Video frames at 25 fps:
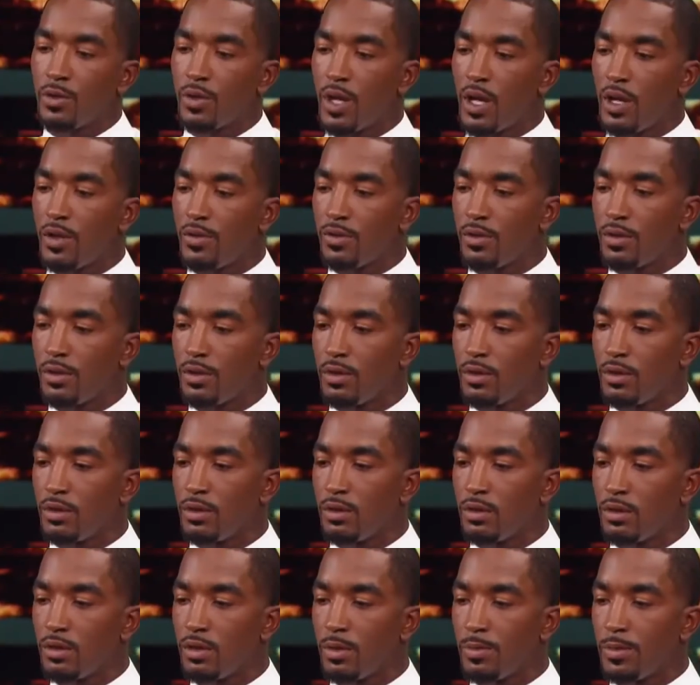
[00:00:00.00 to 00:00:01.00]
you have
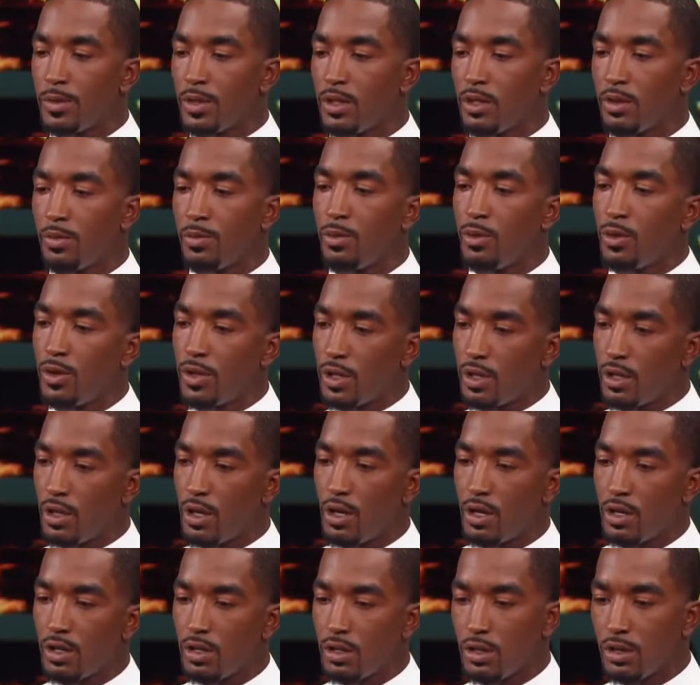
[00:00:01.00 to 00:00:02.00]
your point
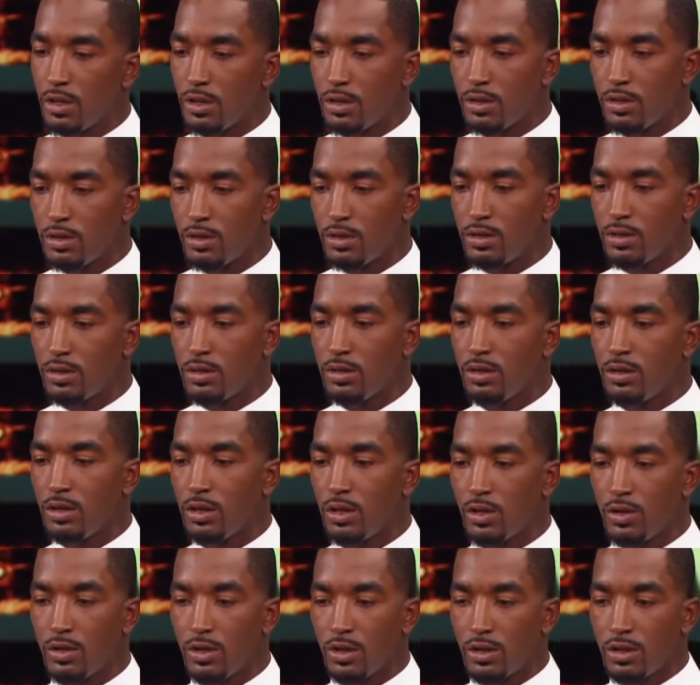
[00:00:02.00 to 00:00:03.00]
guard and
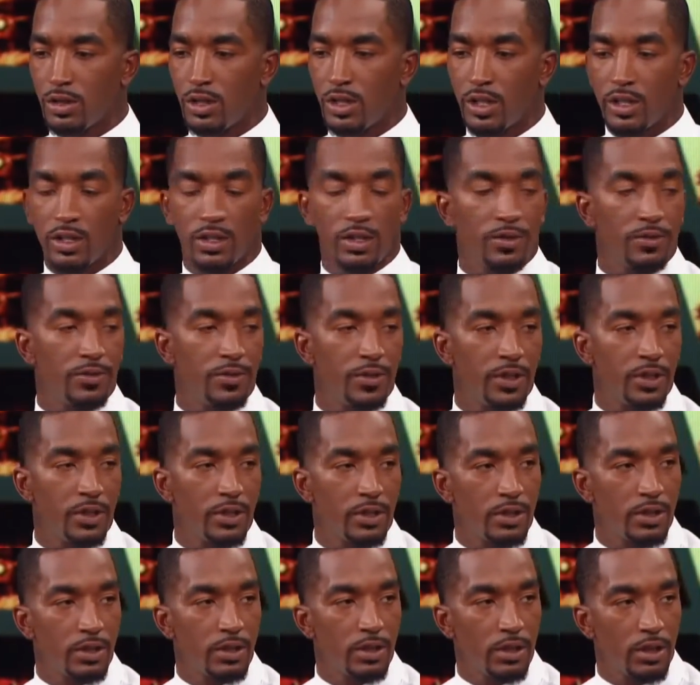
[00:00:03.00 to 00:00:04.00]
your leading
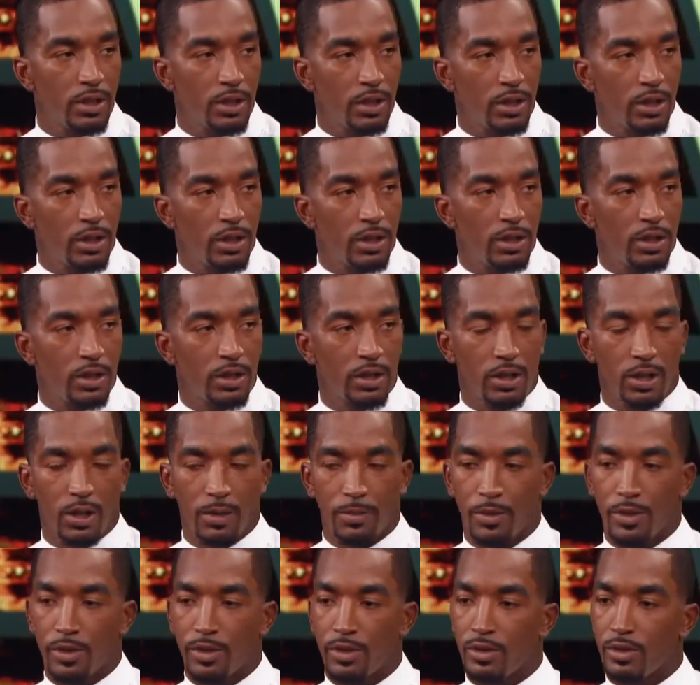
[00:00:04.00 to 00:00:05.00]
defender, I
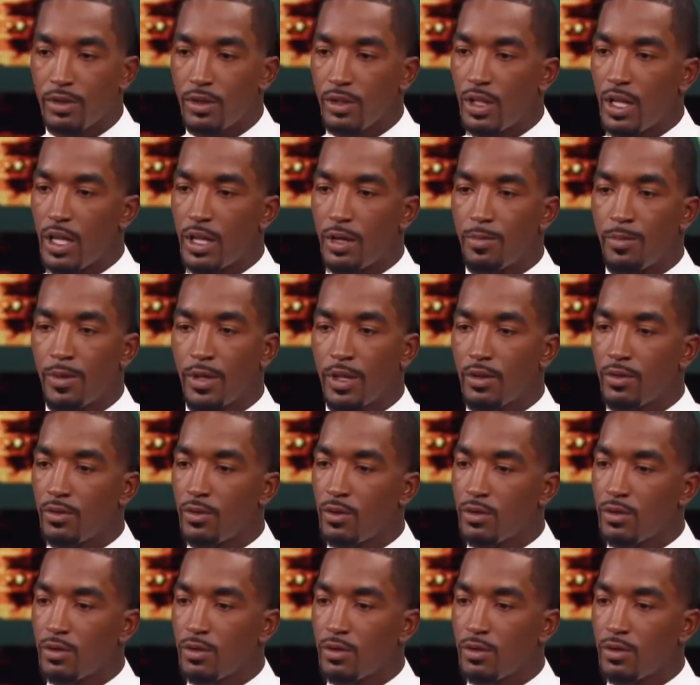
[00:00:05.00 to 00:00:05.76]
mean, a lot of pick and